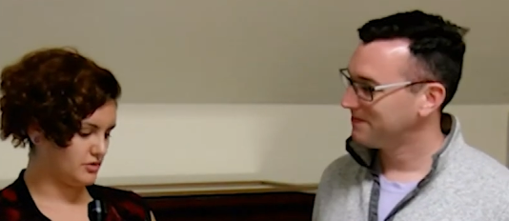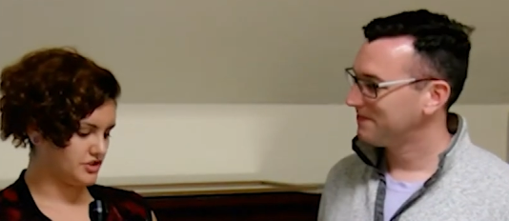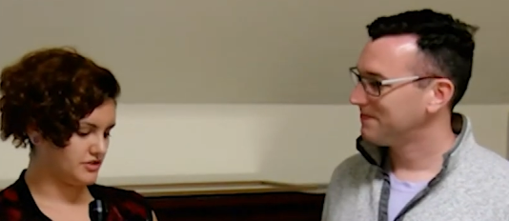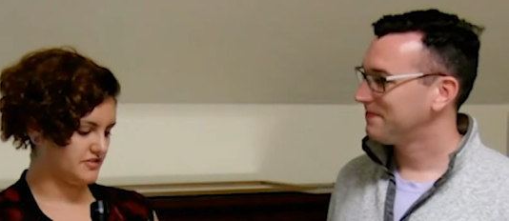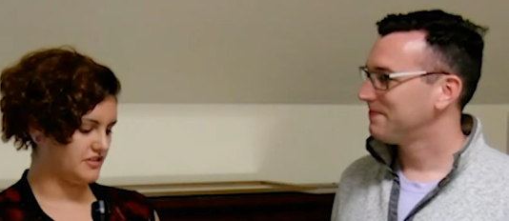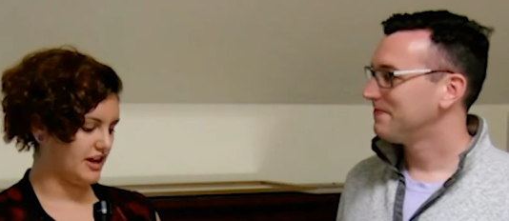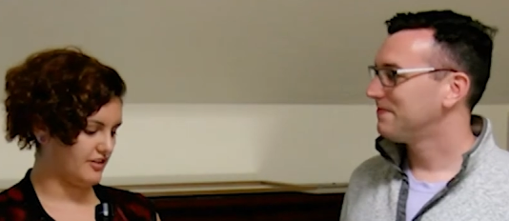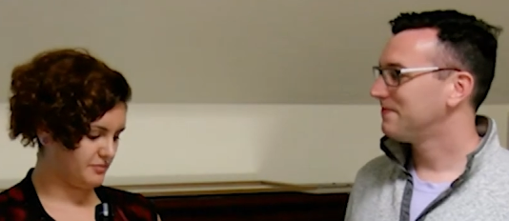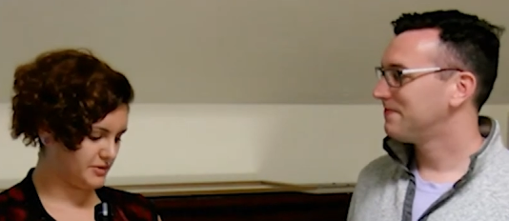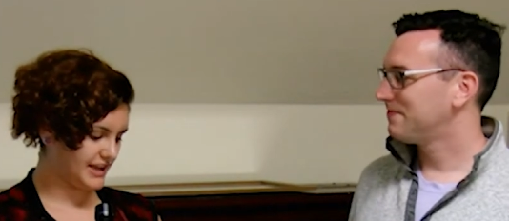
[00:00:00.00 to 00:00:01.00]
Speaker 1: what shows you
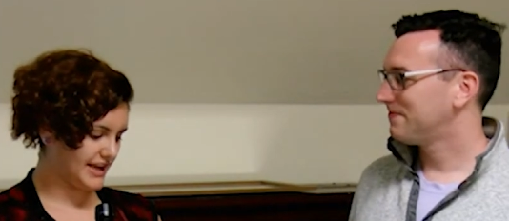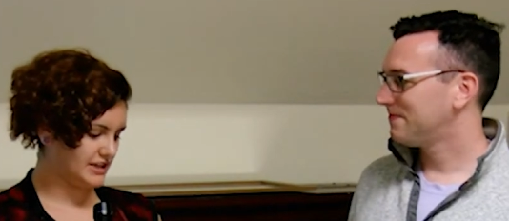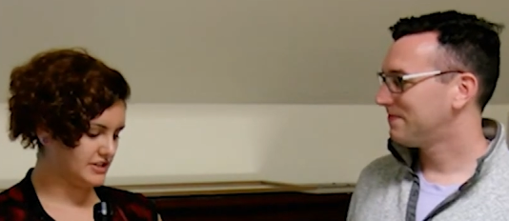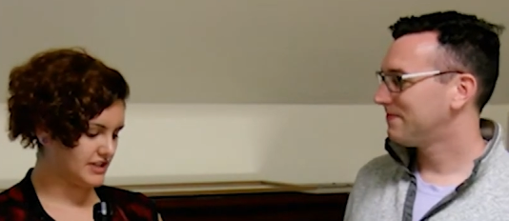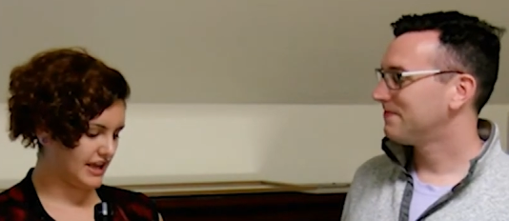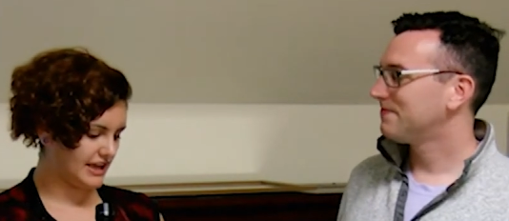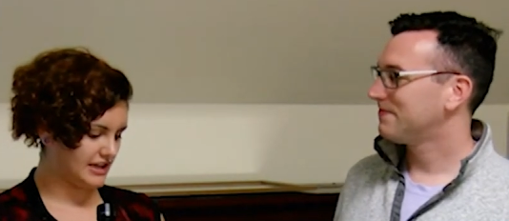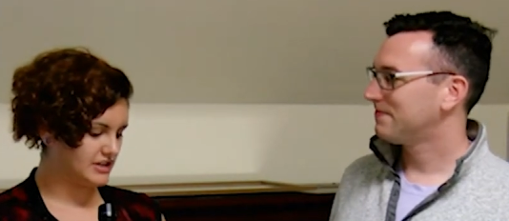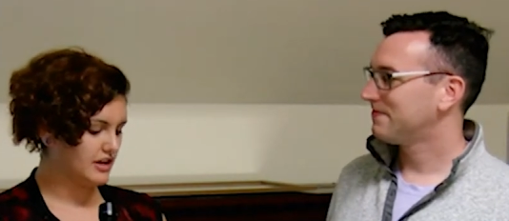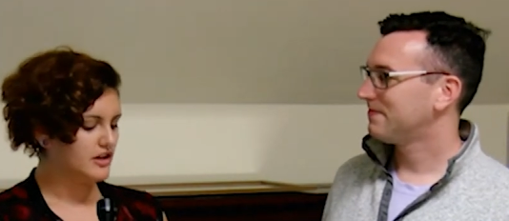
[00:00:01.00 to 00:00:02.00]
have planned,
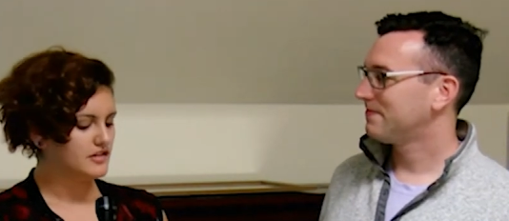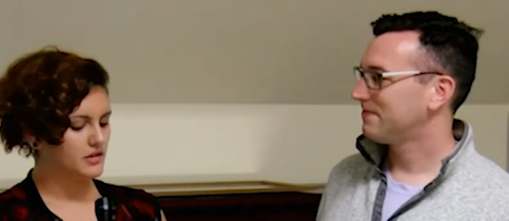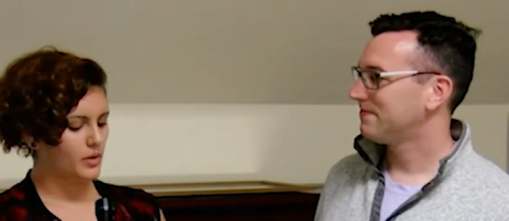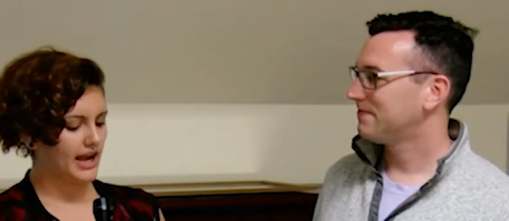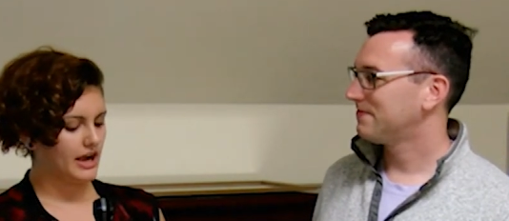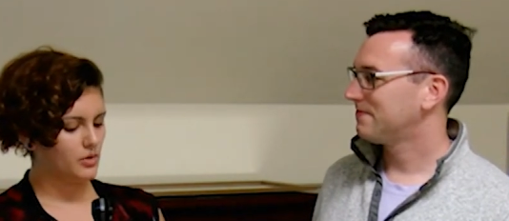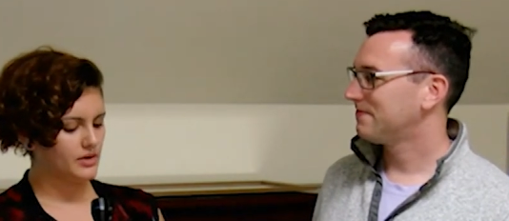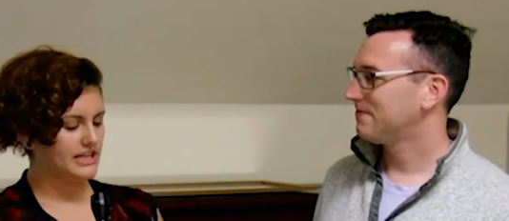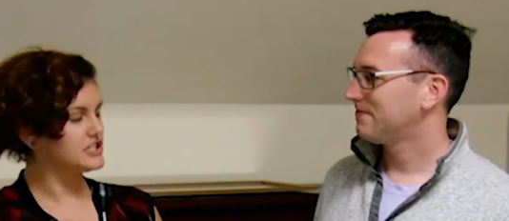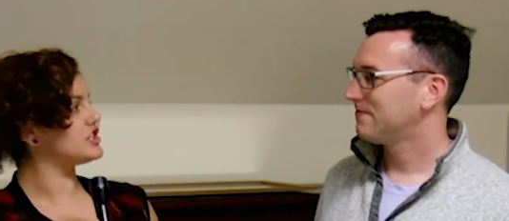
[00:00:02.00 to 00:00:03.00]
and so how
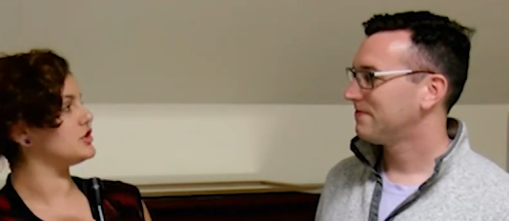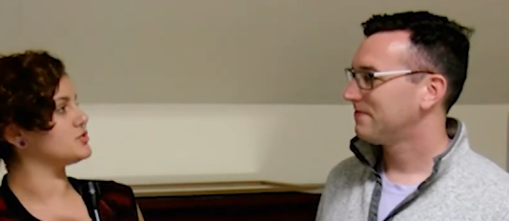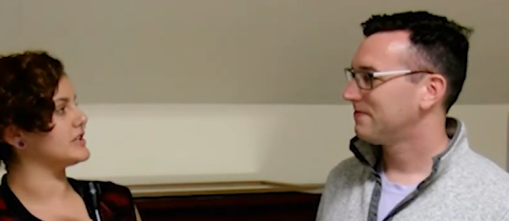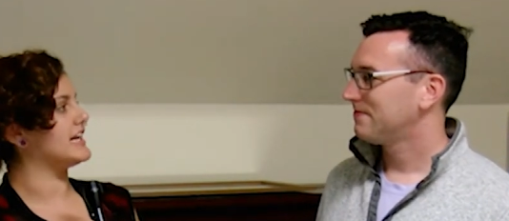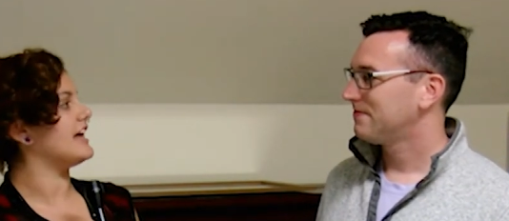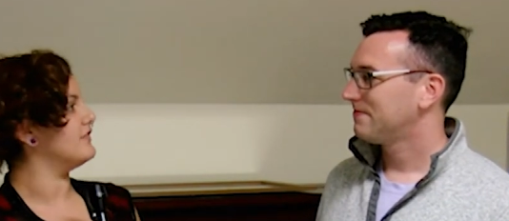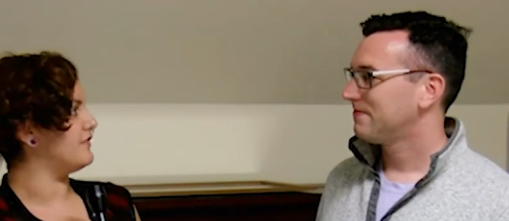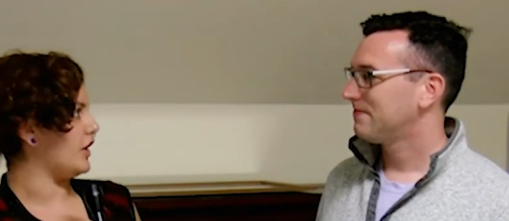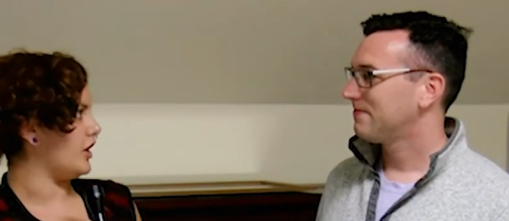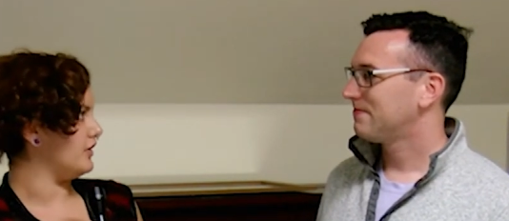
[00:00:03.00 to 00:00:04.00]
can children get
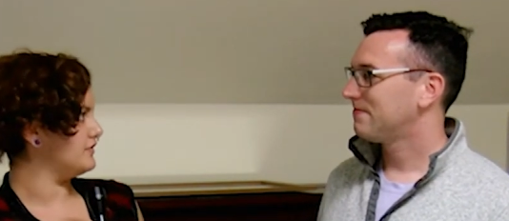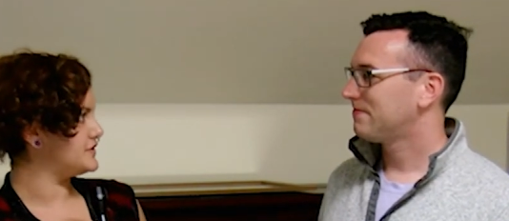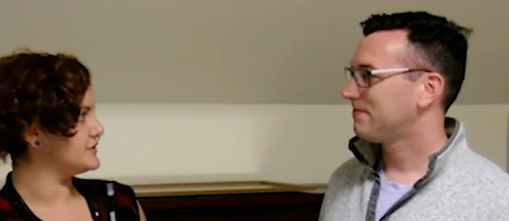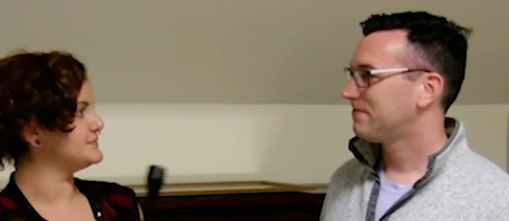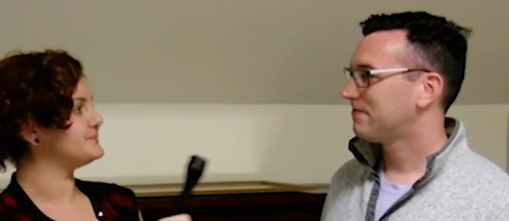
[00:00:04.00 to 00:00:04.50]
involved?